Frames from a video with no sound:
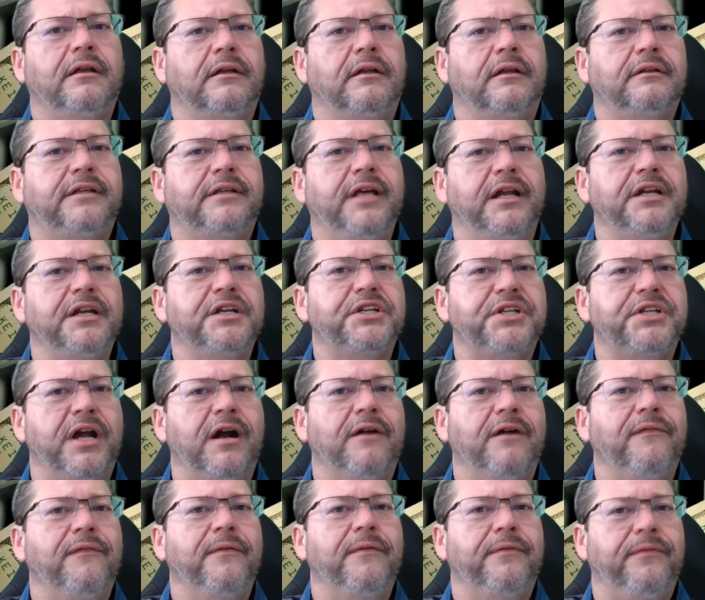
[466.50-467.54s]
the
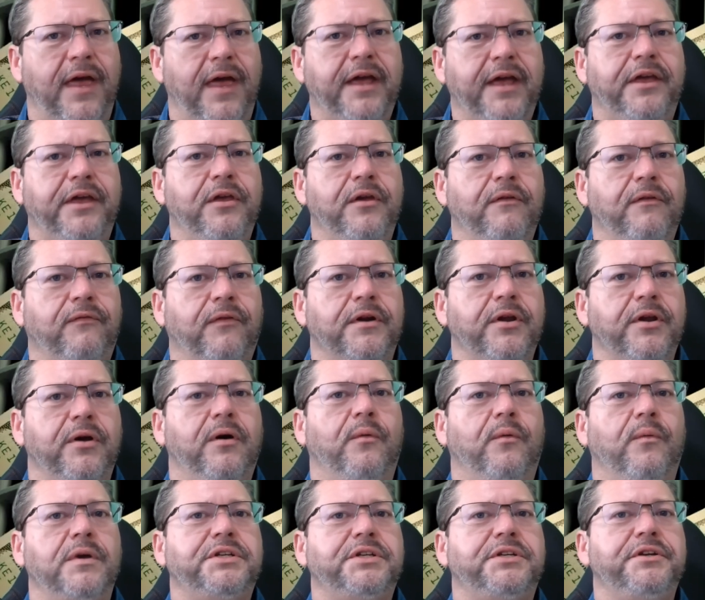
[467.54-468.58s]
sheriff, thank you for
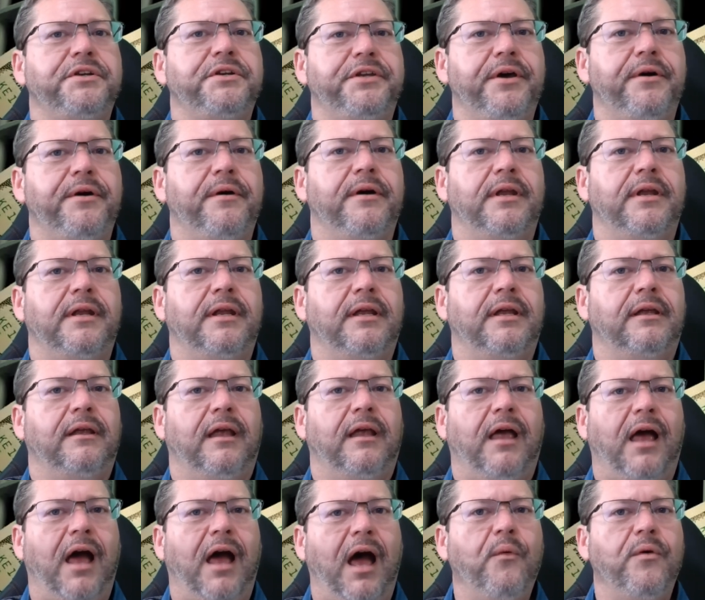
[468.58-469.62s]
doing what you're doing.
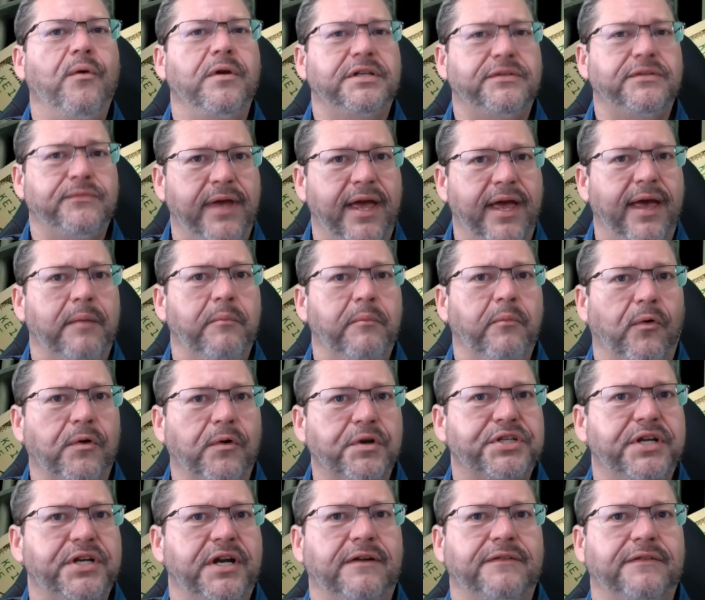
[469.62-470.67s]
I wish we had more
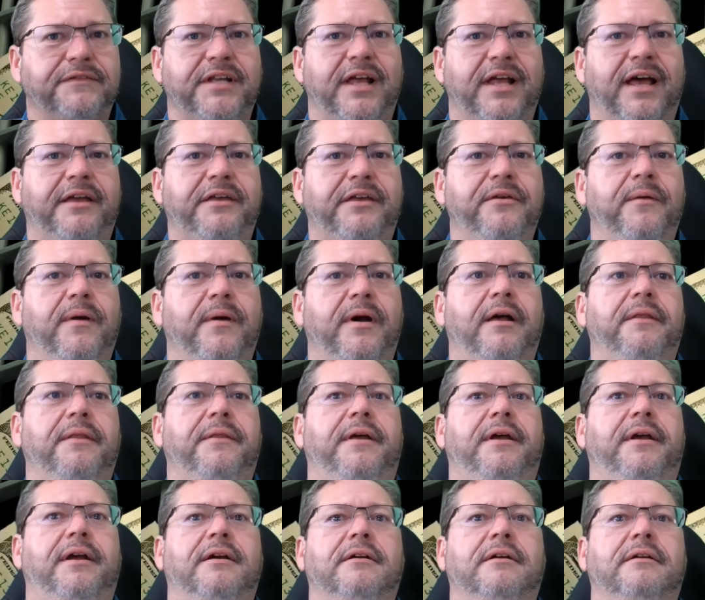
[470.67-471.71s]
sheriffs like you out
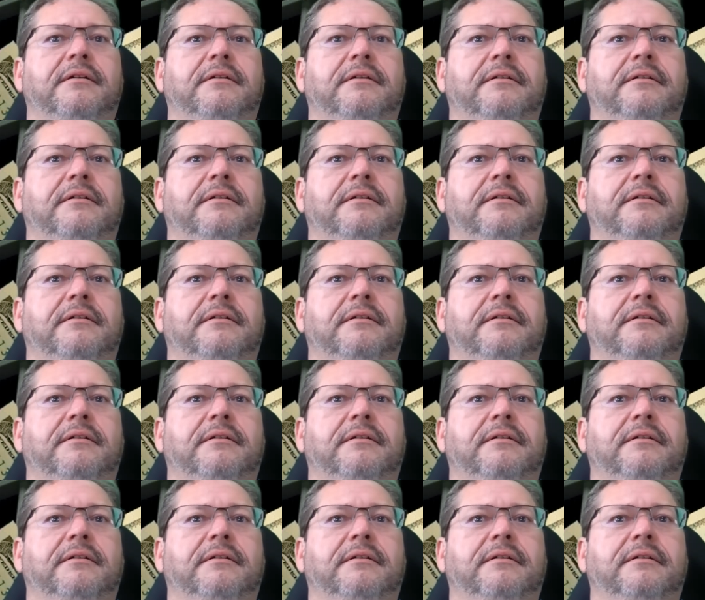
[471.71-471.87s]
there.